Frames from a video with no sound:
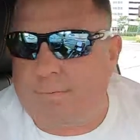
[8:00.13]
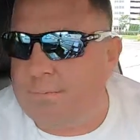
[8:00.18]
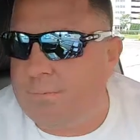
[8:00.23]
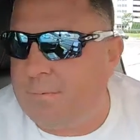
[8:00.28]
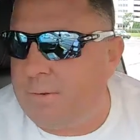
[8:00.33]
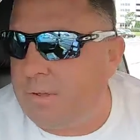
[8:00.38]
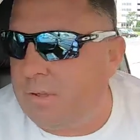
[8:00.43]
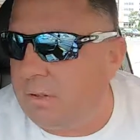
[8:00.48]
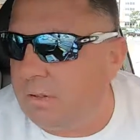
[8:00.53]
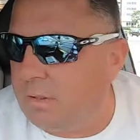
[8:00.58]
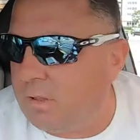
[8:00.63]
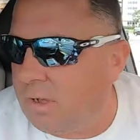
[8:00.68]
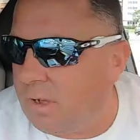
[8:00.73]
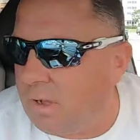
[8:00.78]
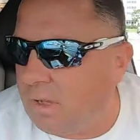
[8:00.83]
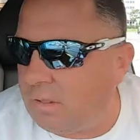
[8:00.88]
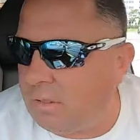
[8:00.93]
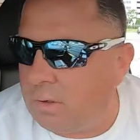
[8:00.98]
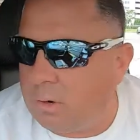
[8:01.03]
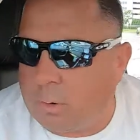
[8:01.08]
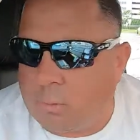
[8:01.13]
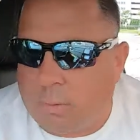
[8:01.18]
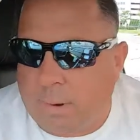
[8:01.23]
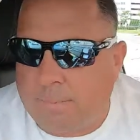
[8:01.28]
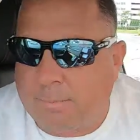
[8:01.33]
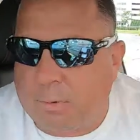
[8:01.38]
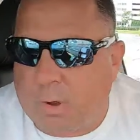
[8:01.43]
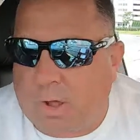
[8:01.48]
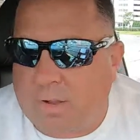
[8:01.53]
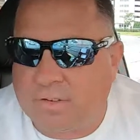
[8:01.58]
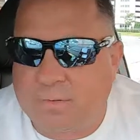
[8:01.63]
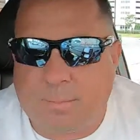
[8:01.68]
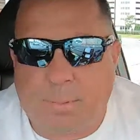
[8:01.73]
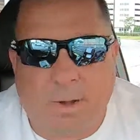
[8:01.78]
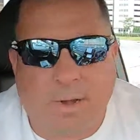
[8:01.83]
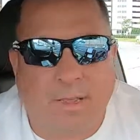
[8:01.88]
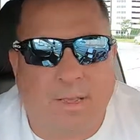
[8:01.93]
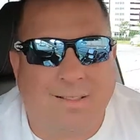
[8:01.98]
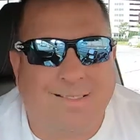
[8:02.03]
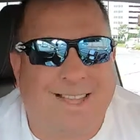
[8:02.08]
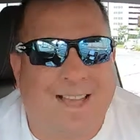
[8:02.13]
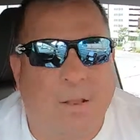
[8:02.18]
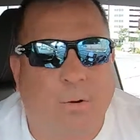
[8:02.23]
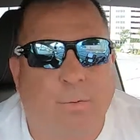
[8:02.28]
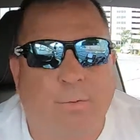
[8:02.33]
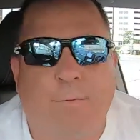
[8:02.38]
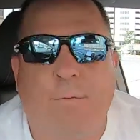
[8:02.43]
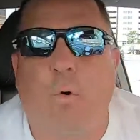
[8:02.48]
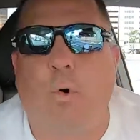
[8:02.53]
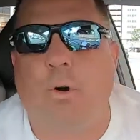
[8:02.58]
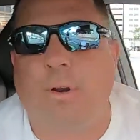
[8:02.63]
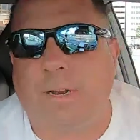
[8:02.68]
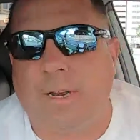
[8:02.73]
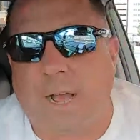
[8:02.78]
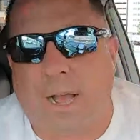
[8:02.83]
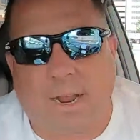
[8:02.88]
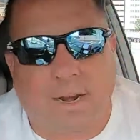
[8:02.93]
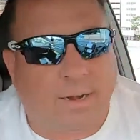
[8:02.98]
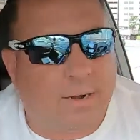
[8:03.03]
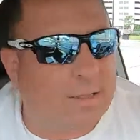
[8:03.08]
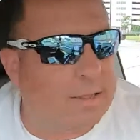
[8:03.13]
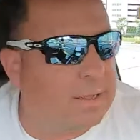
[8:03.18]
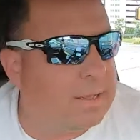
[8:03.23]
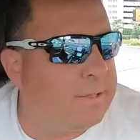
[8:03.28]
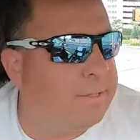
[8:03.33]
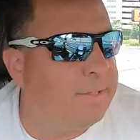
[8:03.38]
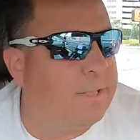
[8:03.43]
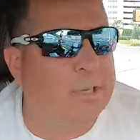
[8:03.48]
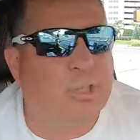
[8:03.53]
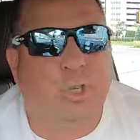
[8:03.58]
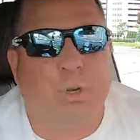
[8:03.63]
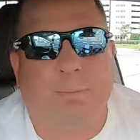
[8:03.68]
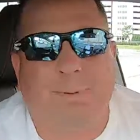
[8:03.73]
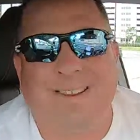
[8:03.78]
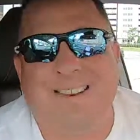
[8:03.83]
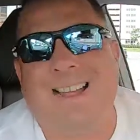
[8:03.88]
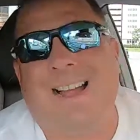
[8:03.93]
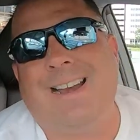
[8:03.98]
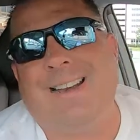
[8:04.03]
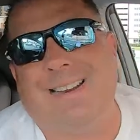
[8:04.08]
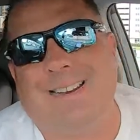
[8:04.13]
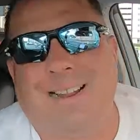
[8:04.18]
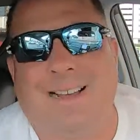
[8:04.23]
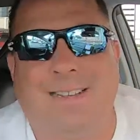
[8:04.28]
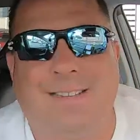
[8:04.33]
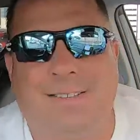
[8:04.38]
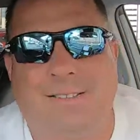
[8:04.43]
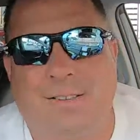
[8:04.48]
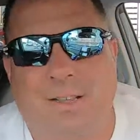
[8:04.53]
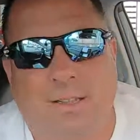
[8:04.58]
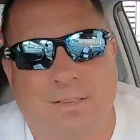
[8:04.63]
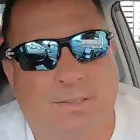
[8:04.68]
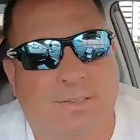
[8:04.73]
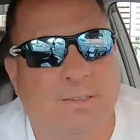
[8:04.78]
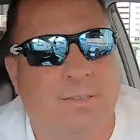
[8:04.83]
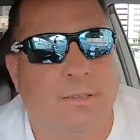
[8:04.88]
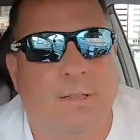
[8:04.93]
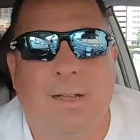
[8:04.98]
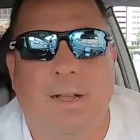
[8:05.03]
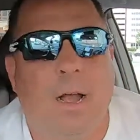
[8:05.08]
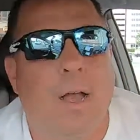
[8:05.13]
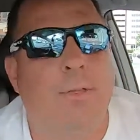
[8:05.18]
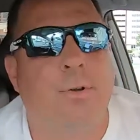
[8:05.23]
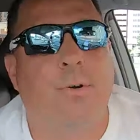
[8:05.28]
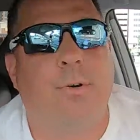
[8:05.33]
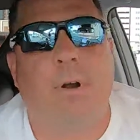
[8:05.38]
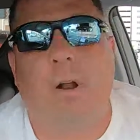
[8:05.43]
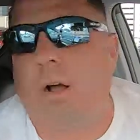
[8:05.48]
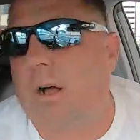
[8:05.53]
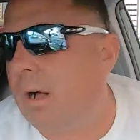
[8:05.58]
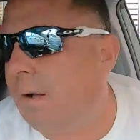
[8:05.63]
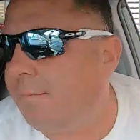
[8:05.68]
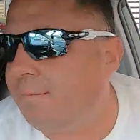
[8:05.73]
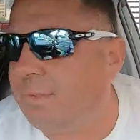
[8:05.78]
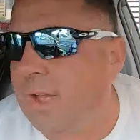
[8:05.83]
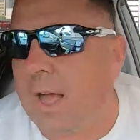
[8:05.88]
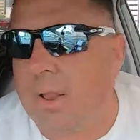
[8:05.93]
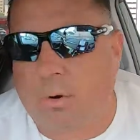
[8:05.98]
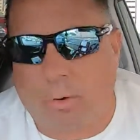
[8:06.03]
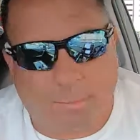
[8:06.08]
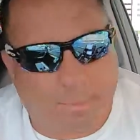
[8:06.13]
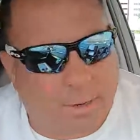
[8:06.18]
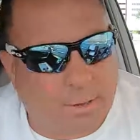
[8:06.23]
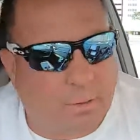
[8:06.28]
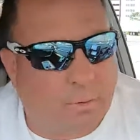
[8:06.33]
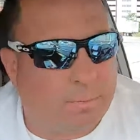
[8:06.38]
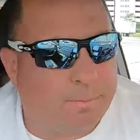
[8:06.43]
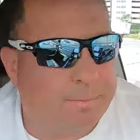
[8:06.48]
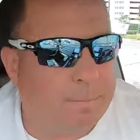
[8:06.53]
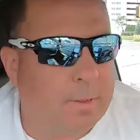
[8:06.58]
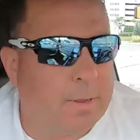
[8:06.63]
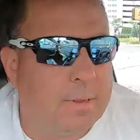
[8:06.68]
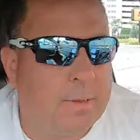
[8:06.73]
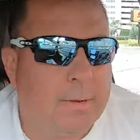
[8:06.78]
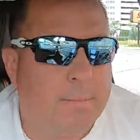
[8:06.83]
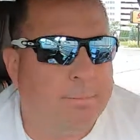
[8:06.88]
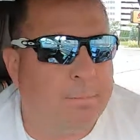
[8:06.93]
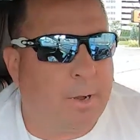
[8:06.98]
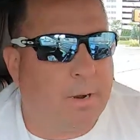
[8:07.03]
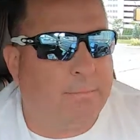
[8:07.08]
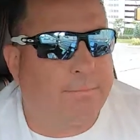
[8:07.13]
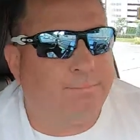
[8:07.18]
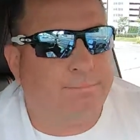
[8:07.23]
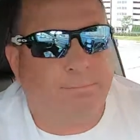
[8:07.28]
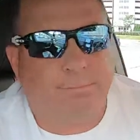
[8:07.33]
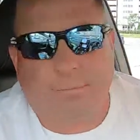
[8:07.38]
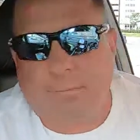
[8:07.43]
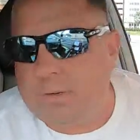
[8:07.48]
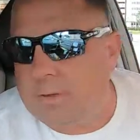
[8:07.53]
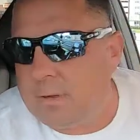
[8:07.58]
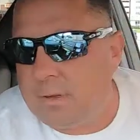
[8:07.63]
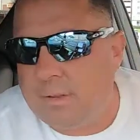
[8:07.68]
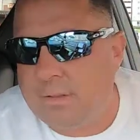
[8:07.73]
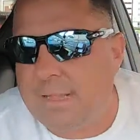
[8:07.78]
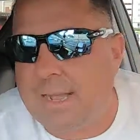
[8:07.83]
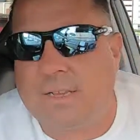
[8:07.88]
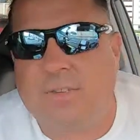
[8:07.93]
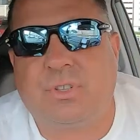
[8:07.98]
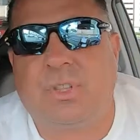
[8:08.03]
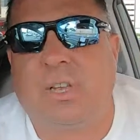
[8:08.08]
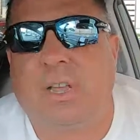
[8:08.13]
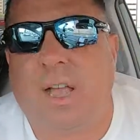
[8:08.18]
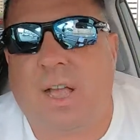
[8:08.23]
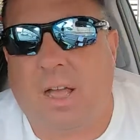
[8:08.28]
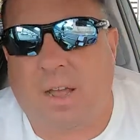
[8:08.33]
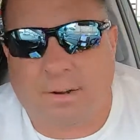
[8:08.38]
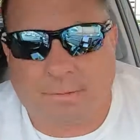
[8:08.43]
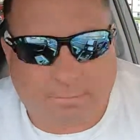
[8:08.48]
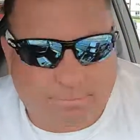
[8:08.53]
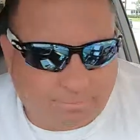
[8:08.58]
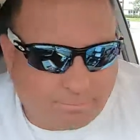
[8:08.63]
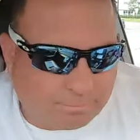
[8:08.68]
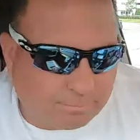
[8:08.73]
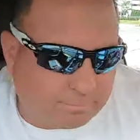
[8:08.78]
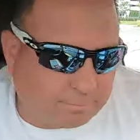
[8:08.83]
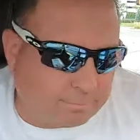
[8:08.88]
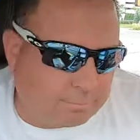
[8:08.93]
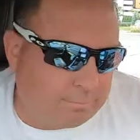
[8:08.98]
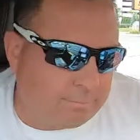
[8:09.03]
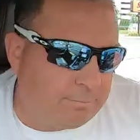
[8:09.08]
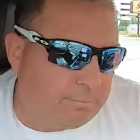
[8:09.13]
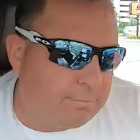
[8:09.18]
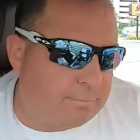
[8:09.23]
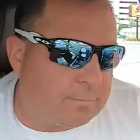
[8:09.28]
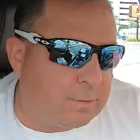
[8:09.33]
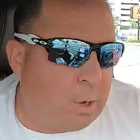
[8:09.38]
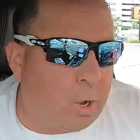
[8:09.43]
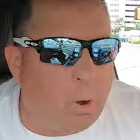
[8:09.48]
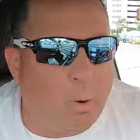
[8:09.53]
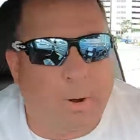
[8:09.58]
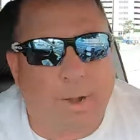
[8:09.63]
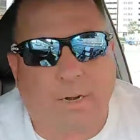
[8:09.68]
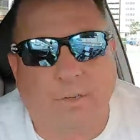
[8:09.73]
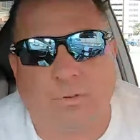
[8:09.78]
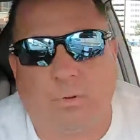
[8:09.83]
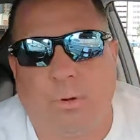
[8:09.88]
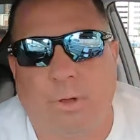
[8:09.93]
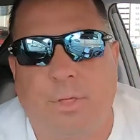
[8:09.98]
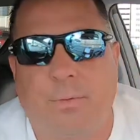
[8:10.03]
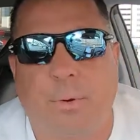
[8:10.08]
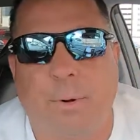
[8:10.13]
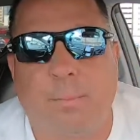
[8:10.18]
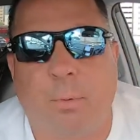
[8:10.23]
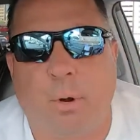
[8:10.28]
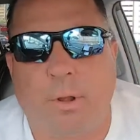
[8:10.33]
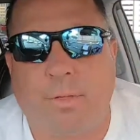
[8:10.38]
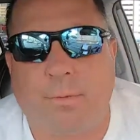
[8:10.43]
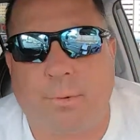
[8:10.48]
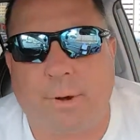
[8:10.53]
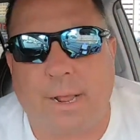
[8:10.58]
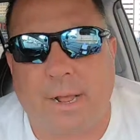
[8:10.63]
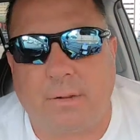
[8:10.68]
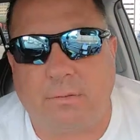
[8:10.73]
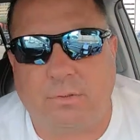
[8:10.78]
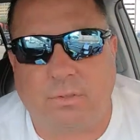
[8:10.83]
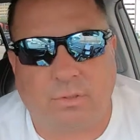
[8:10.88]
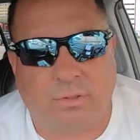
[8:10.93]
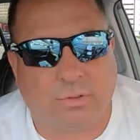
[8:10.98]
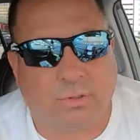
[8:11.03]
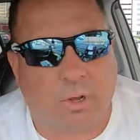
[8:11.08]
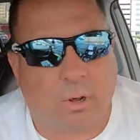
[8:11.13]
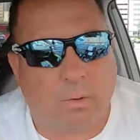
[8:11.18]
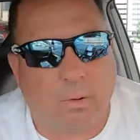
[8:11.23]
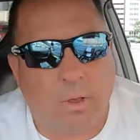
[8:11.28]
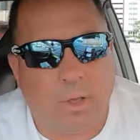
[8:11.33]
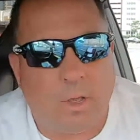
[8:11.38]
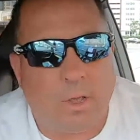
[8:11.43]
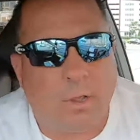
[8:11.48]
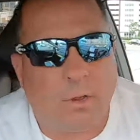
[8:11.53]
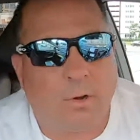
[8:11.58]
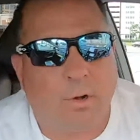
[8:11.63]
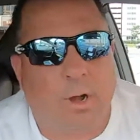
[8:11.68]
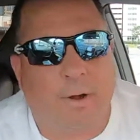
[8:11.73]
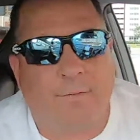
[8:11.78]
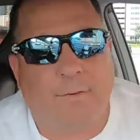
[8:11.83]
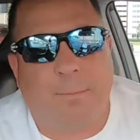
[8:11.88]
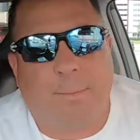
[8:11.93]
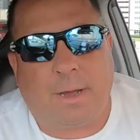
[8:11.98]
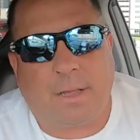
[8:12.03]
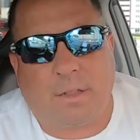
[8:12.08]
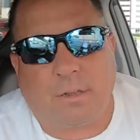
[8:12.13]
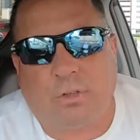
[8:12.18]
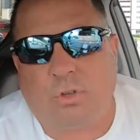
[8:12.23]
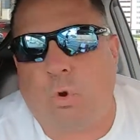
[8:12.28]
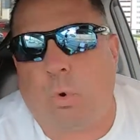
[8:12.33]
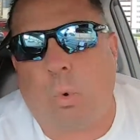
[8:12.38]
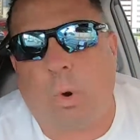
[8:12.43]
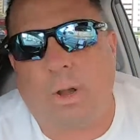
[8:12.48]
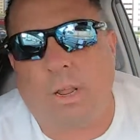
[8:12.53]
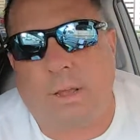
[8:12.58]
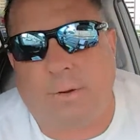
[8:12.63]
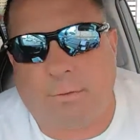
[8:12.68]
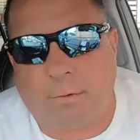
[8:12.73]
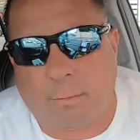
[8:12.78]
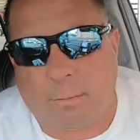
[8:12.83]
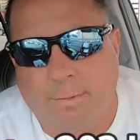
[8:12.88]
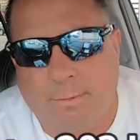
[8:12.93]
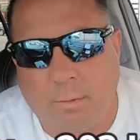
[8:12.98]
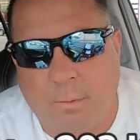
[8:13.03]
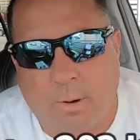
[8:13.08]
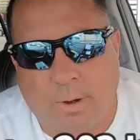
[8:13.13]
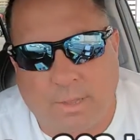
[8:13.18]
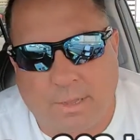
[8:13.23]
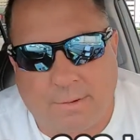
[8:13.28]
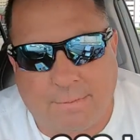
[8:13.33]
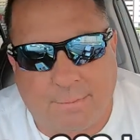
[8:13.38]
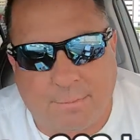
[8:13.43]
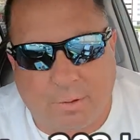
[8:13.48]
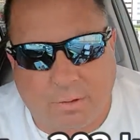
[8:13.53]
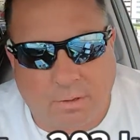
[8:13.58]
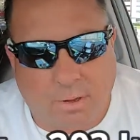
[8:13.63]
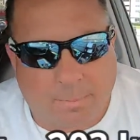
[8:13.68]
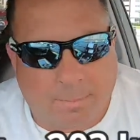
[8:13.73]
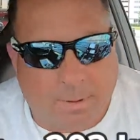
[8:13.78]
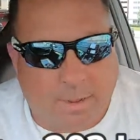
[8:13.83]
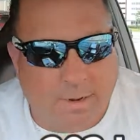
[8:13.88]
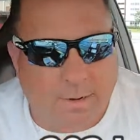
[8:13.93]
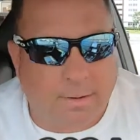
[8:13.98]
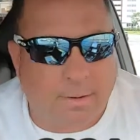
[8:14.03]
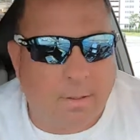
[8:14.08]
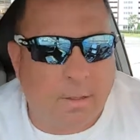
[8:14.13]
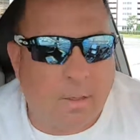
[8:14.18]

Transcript: feel a little ripped off spending $1.49. That should be 99 cents on their dollar menu. But that's the con. Oh, and it's only 3.3 ounces, so you're going to have to buy like 20 of them if you want to get filled up on it.